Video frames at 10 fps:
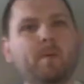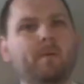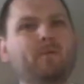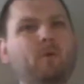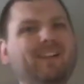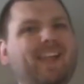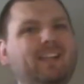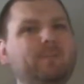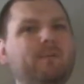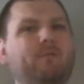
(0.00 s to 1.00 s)
But before we get
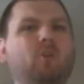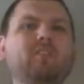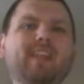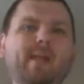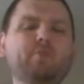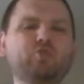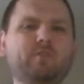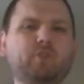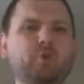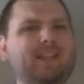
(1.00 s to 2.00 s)
into my full Gamers
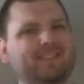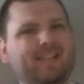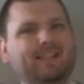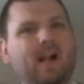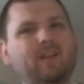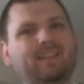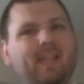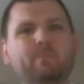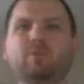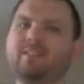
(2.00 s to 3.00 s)
review, let's get down to the
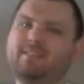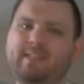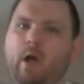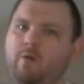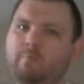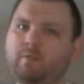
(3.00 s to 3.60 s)
table and see how it